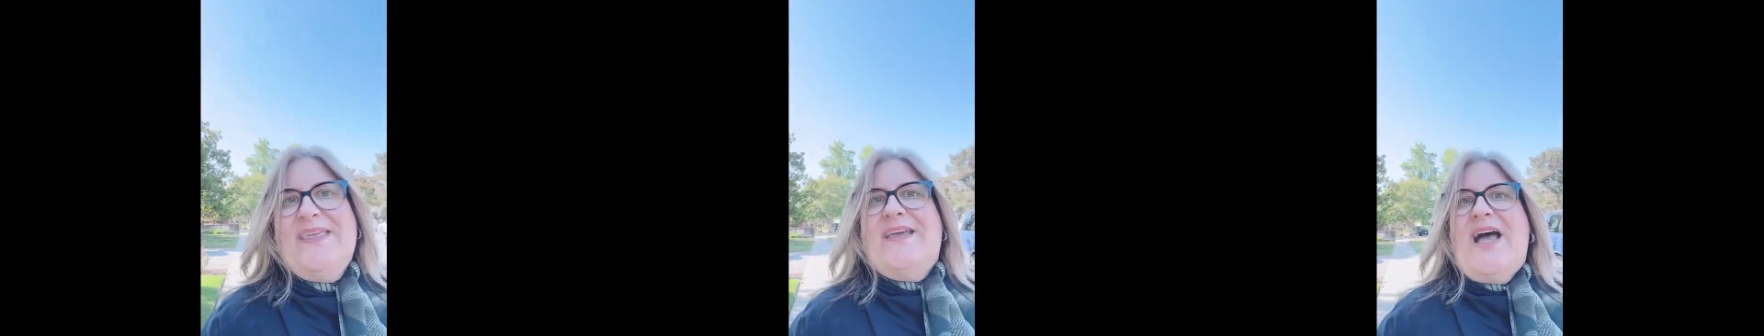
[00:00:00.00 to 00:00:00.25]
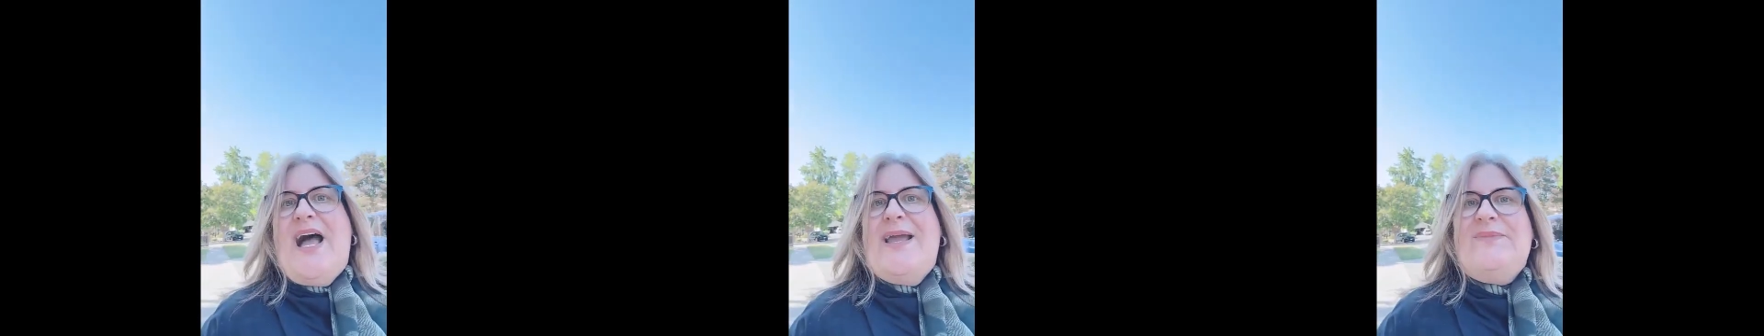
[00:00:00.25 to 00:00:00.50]

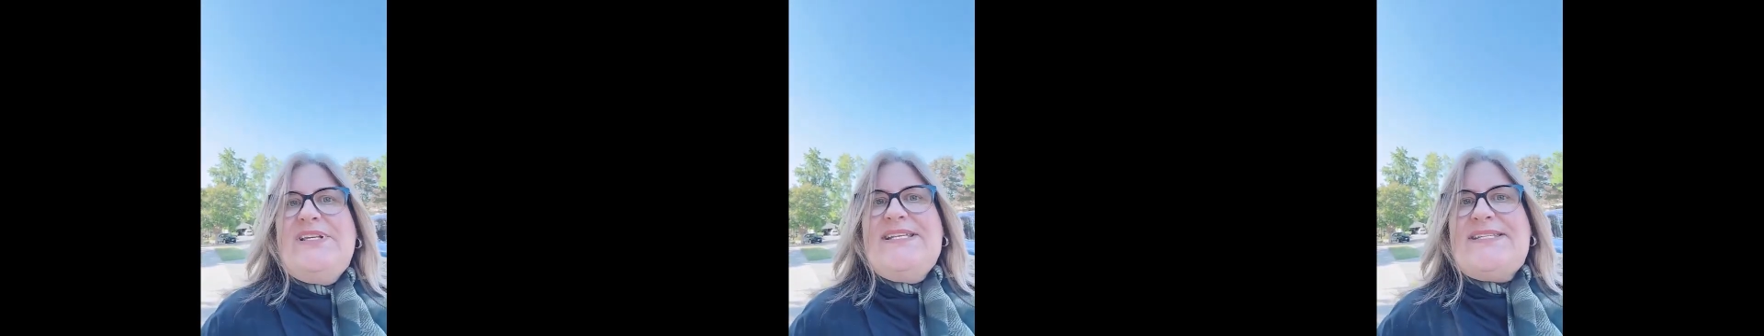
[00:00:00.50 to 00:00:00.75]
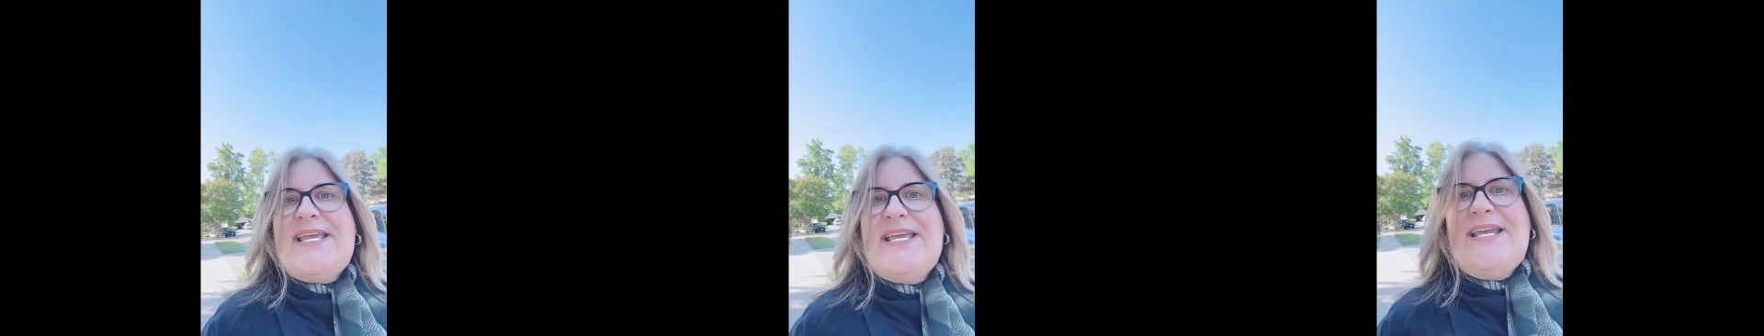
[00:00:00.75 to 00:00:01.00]
I'm
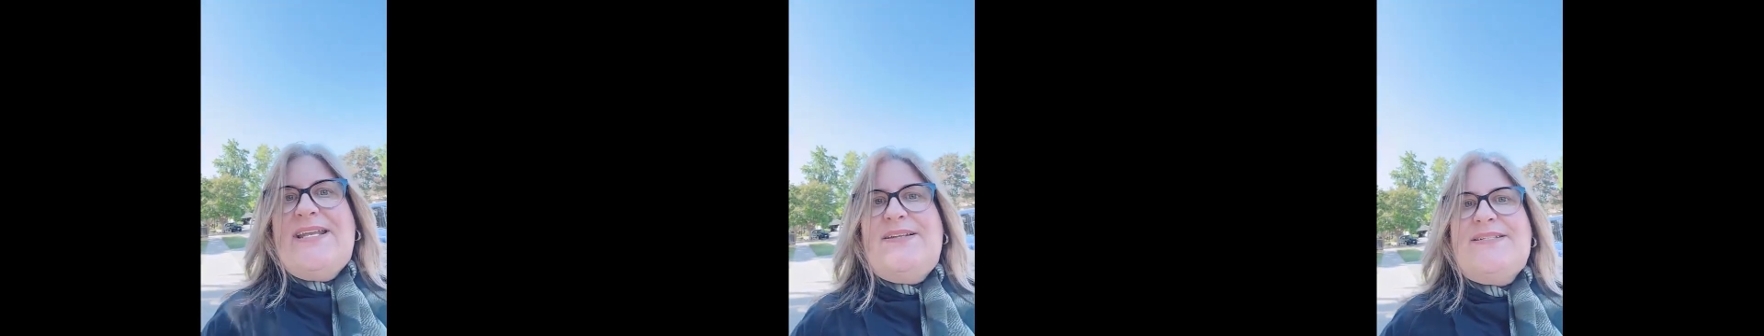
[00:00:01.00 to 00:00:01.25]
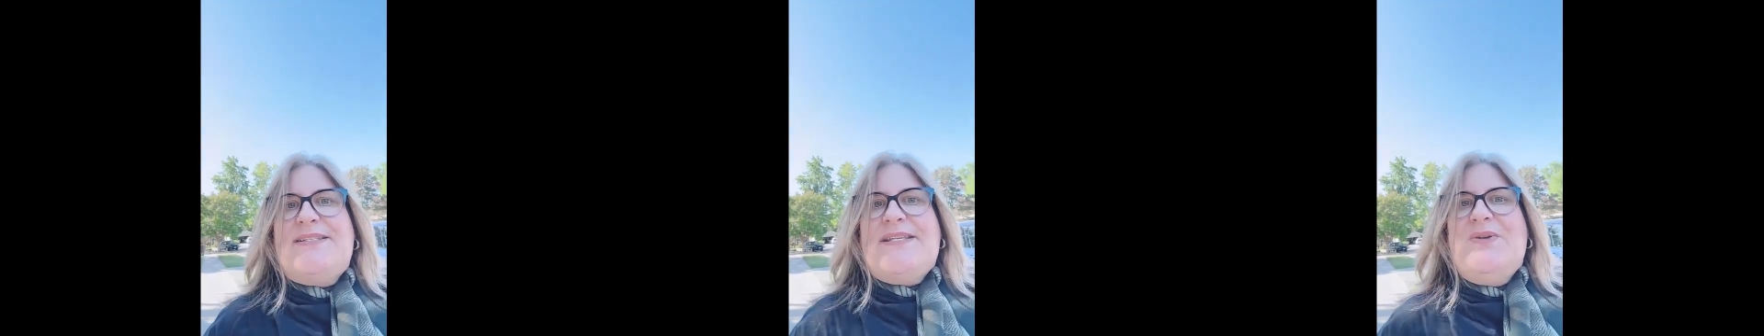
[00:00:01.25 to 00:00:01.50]
Lisa, and I'll
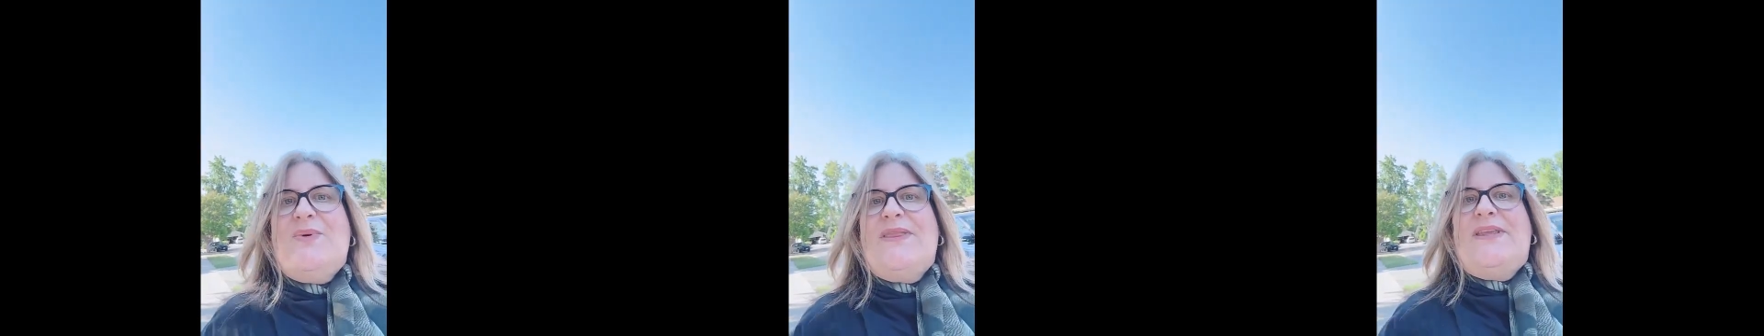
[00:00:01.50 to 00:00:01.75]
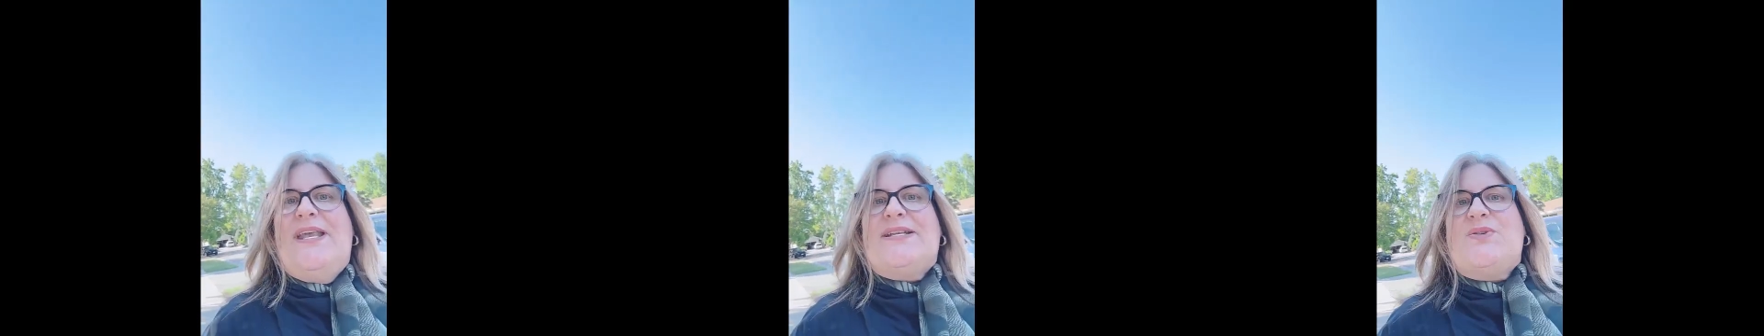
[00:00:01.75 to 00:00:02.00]
see you on the
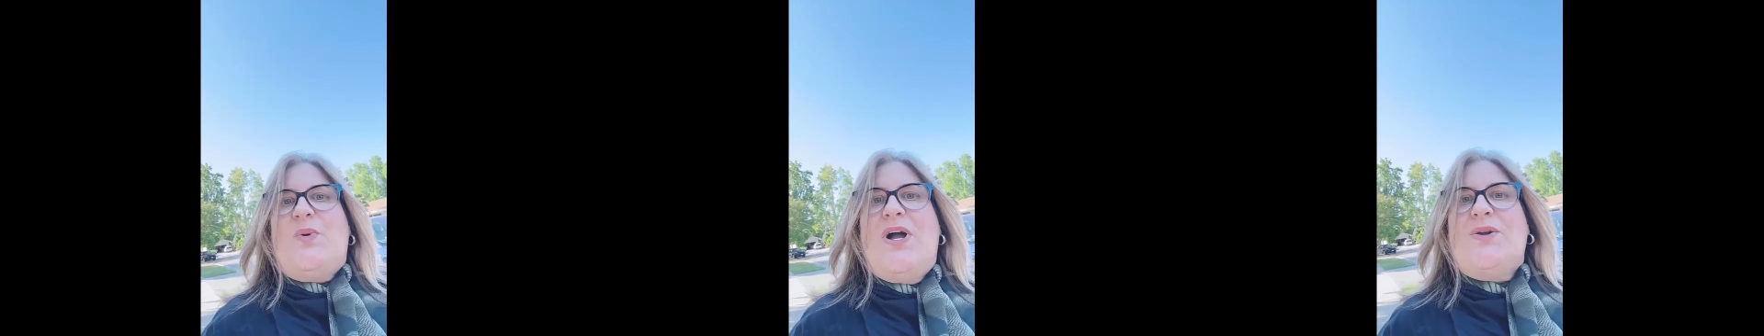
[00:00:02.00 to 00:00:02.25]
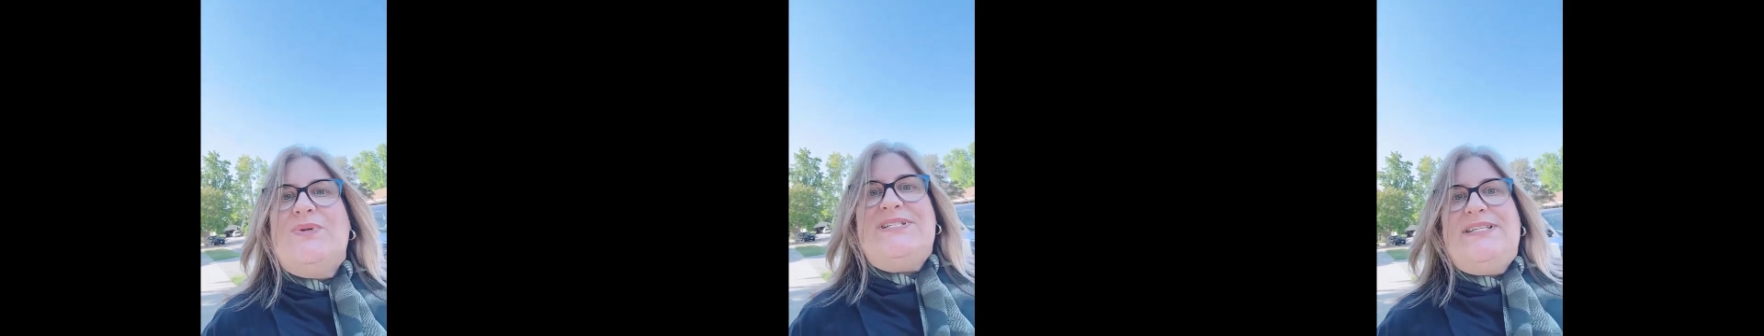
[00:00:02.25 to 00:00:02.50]
next
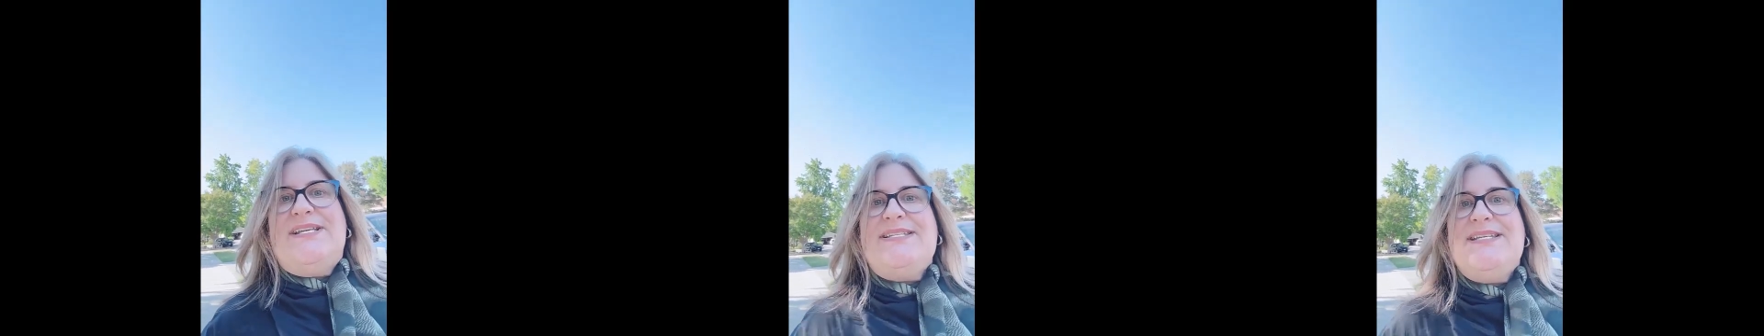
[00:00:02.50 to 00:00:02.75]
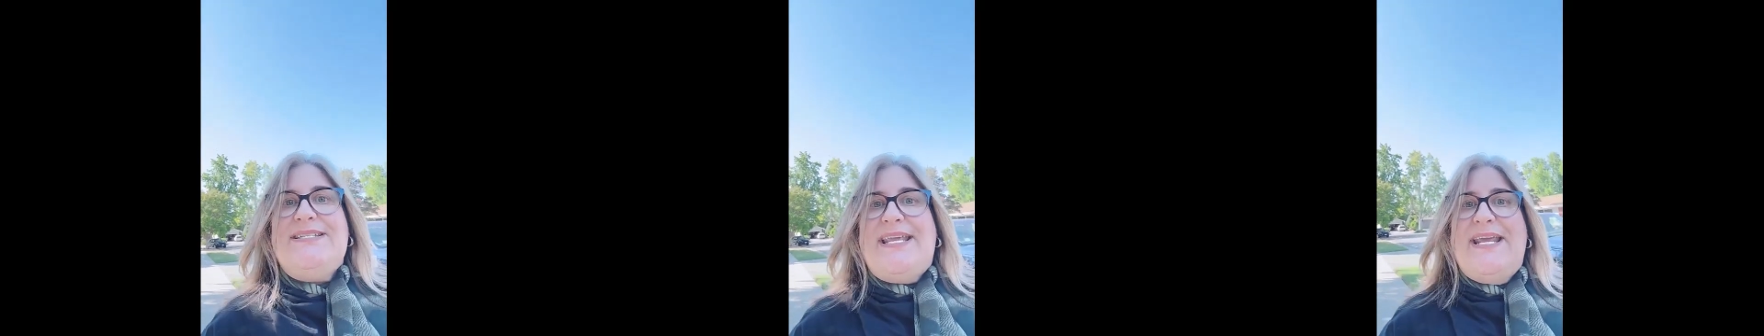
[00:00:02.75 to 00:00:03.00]
walk with
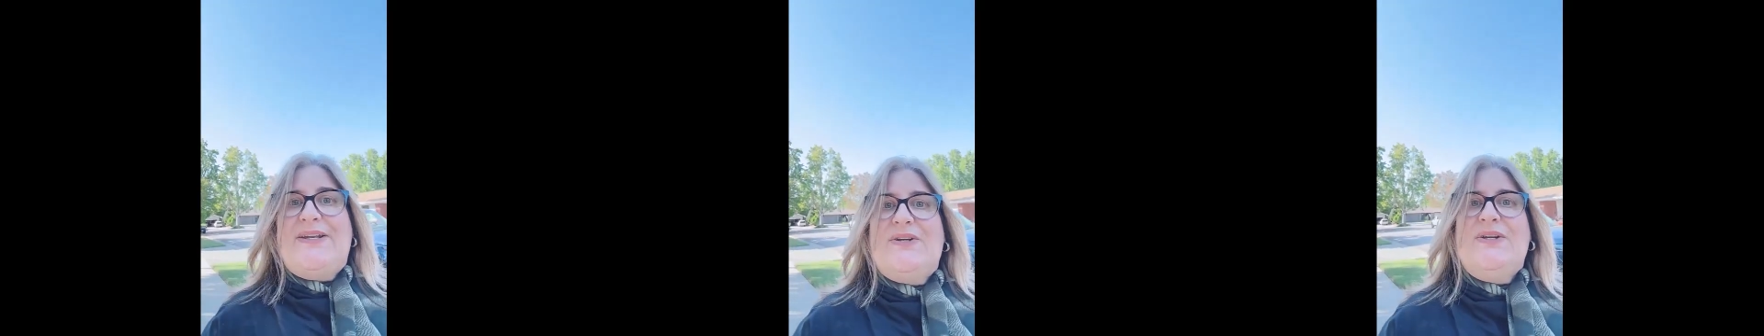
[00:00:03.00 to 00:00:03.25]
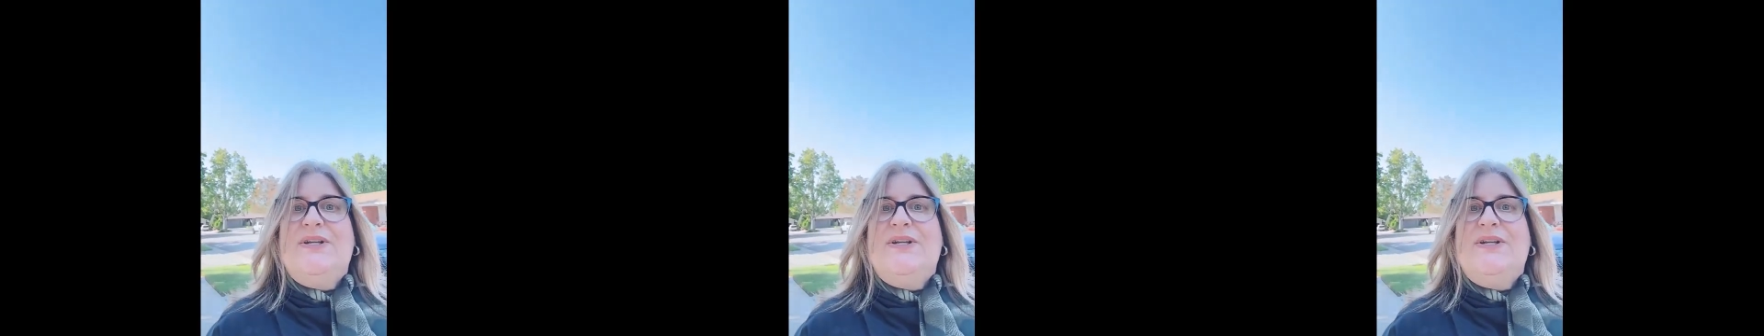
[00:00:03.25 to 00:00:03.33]
Dusty Tanner